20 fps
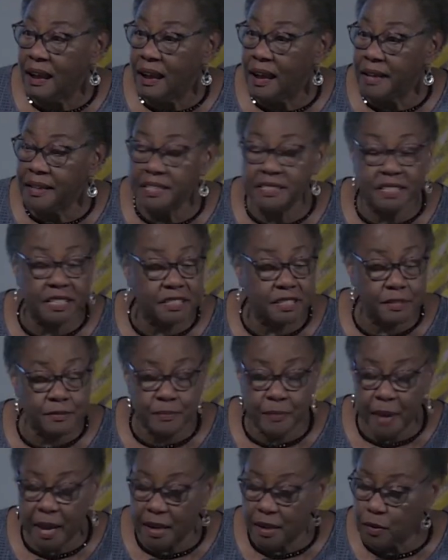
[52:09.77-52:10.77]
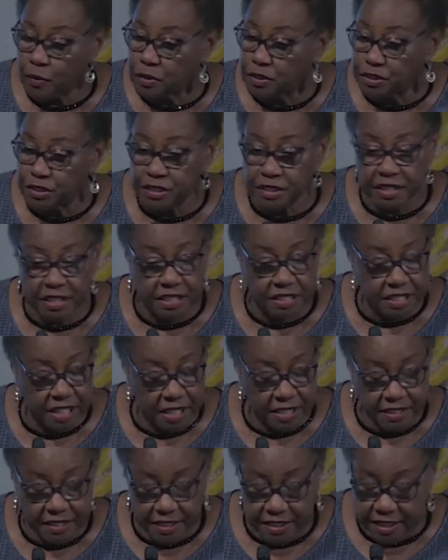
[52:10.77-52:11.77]
And it doesn't matter what you did
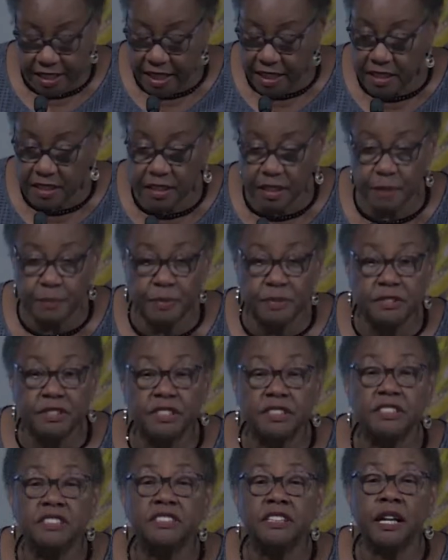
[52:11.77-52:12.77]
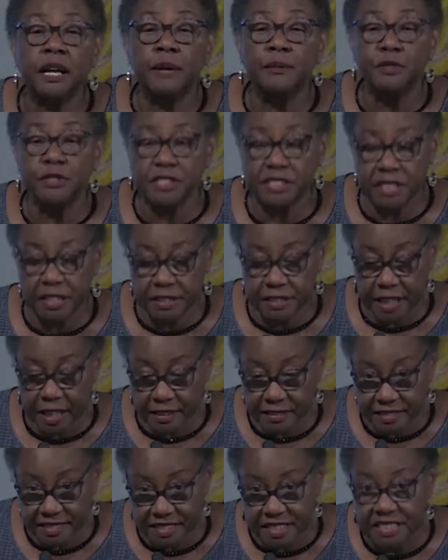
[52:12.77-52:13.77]
yesterday or up until the time you sit
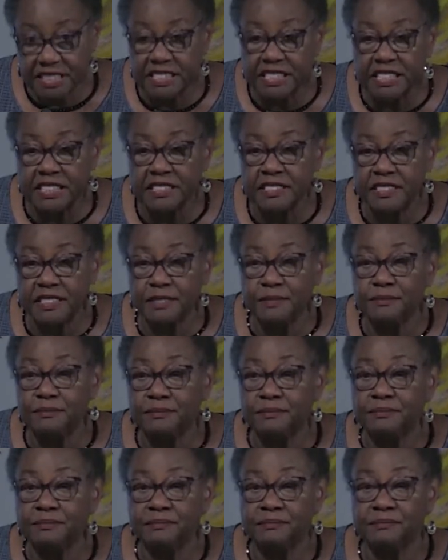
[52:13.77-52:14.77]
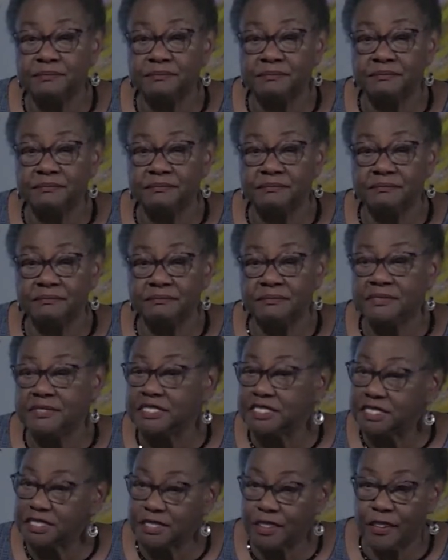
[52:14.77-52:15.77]
down in the seat.
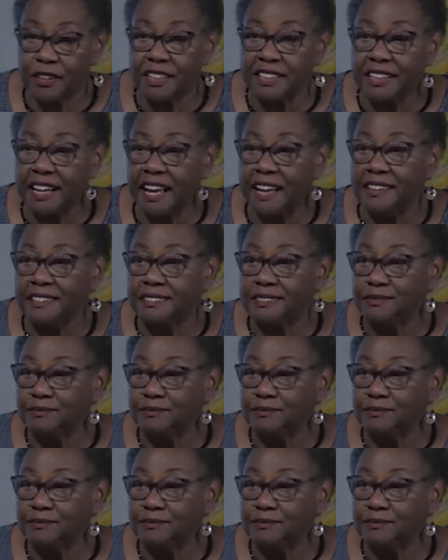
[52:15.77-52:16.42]
Start now.